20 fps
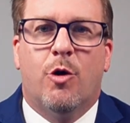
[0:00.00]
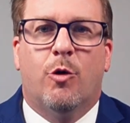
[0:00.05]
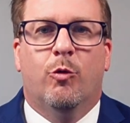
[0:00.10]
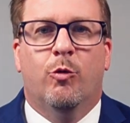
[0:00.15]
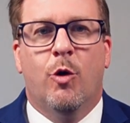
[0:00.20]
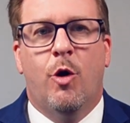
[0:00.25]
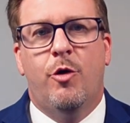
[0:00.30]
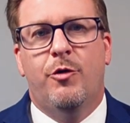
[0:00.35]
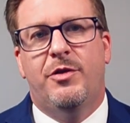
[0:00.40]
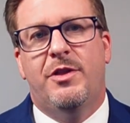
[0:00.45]

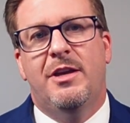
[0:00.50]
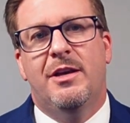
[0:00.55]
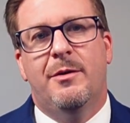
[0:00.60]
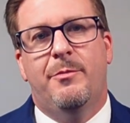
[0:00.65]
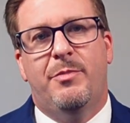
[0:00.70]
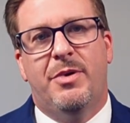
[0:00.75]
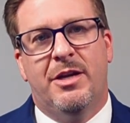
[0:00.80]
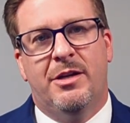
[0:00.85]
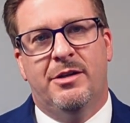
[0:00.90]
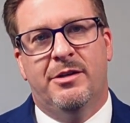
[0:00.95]
wrote the
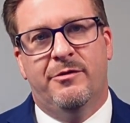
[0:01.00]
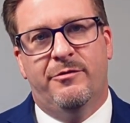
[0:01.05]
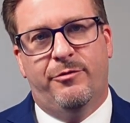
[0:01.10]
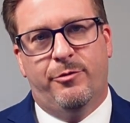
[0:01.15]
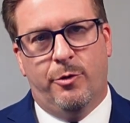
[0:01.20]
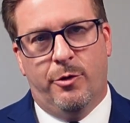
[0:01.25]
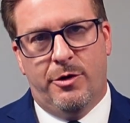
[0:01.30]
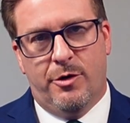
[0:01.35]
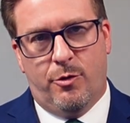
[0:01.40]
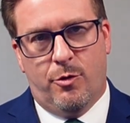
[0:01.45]
opinion
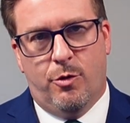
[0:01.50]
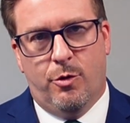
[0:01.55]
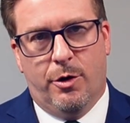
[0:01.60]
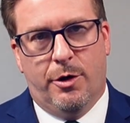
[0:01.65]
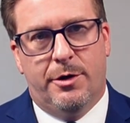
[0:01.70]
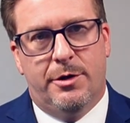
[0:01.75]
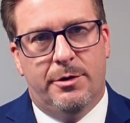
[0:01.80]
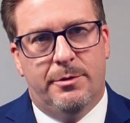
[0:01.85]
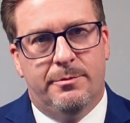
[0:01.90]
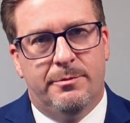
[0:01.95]
for the
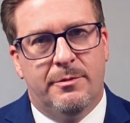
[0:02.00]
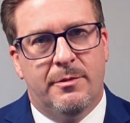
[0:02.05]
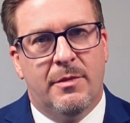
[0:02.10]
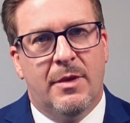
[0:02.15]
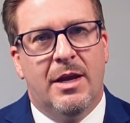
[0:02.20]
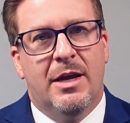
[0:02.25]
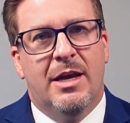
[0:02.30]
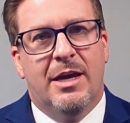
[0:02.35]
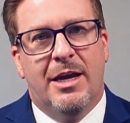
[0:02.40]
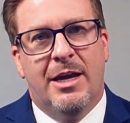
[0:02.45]
court.
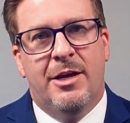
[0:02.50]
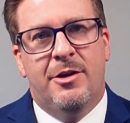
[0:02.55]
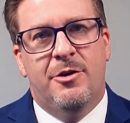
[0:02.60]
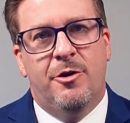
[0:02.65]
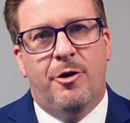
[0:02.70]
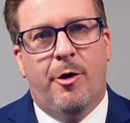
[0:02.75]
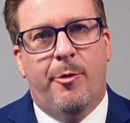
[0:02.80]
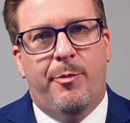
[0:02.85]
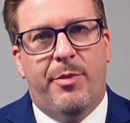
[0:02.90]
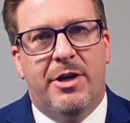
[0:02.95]
In
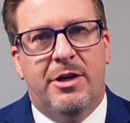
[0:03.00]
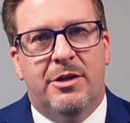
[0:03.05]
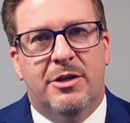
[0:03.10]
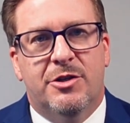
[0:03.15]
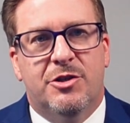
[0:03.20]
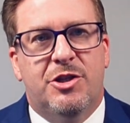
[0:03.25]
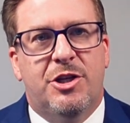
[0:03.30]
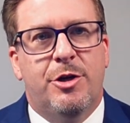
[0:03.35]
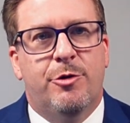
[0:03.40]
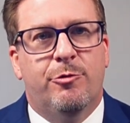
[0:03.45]
her opinion, she